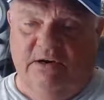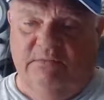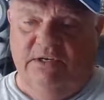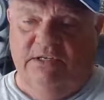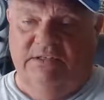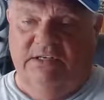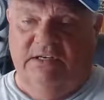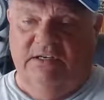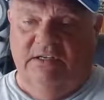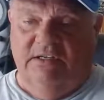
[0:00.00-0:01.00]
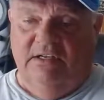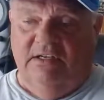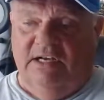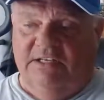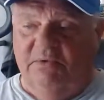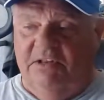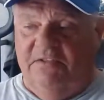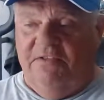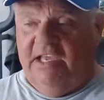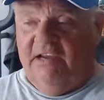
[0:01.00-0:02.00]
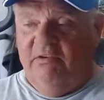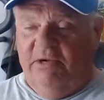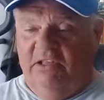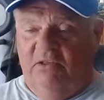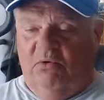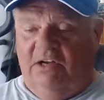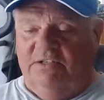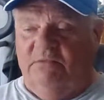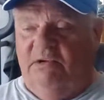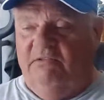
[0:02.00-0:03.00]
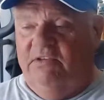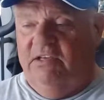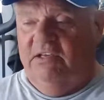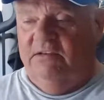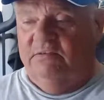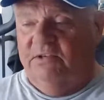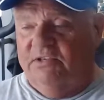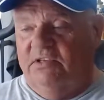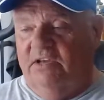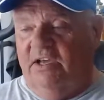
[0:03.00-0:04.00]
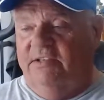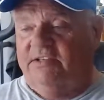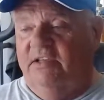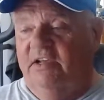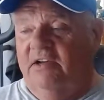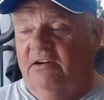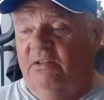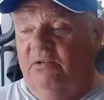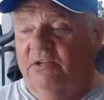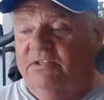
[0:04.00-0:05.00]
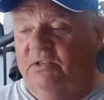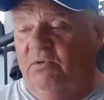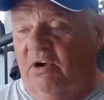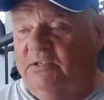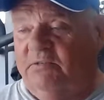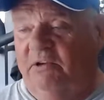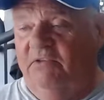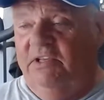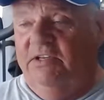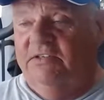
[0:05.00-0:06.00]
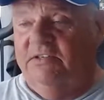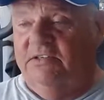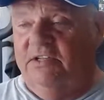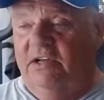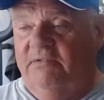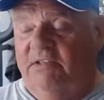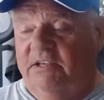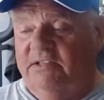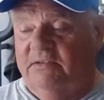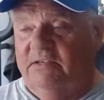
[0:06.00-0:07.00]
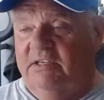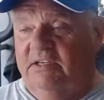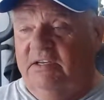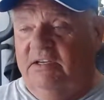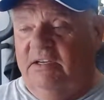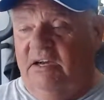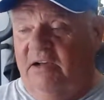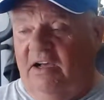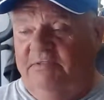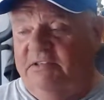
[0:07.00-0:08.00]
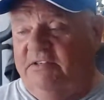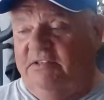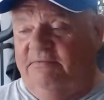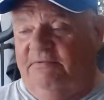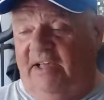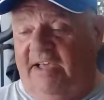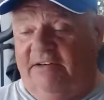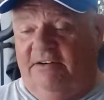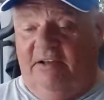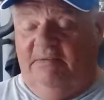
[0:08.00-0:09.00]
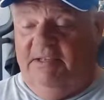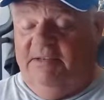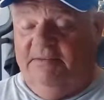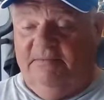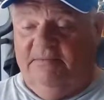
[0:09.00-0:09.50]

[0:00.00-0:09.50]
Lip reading: But I just wanted to thank everybody that watches my videos. Most of you guys are the ones that watch my videos and stuff. I think I'm just flattered. I mean,